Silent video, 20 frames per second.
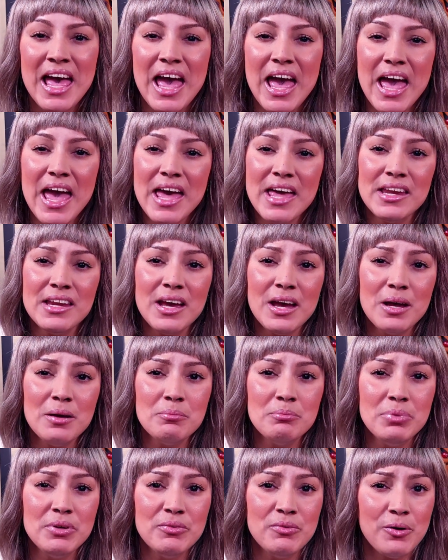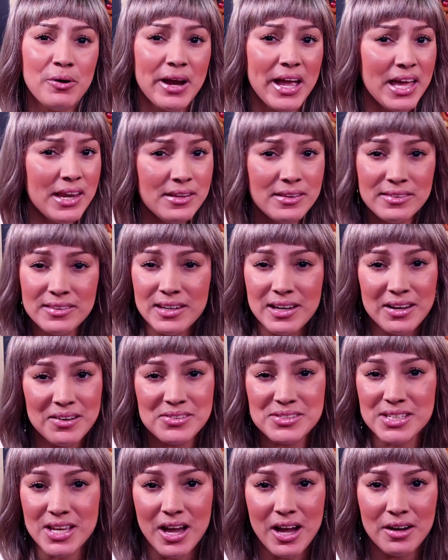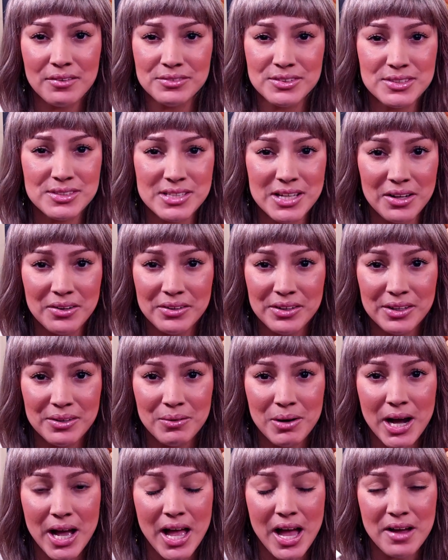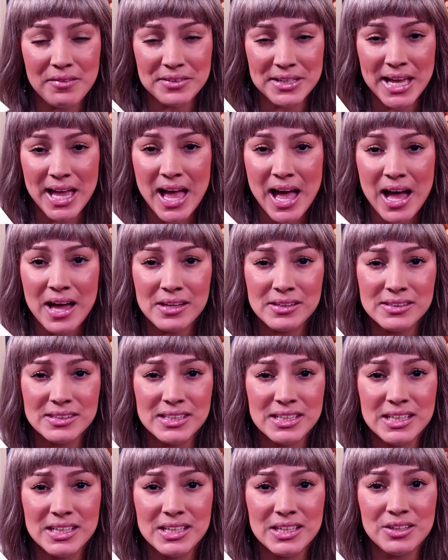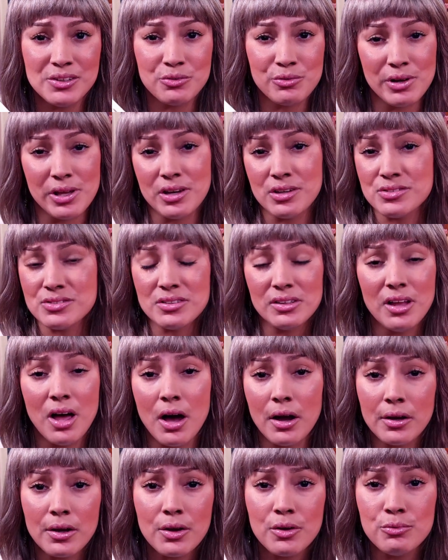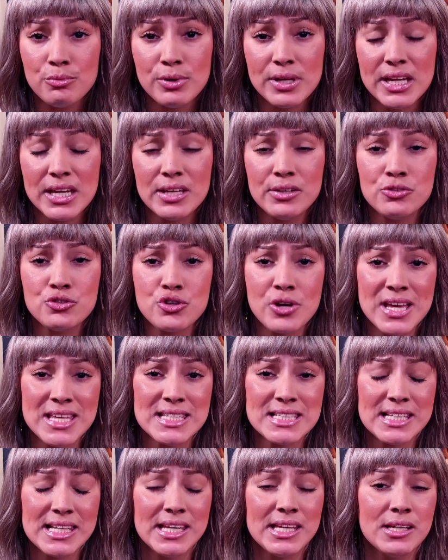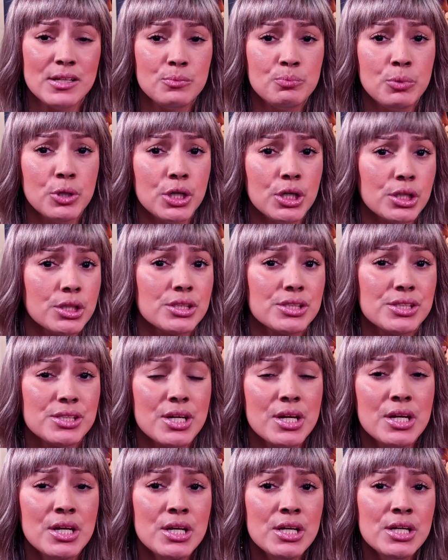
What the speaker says: And before anything else, I have to tell you, I haven't had the greatest luck reading translated books.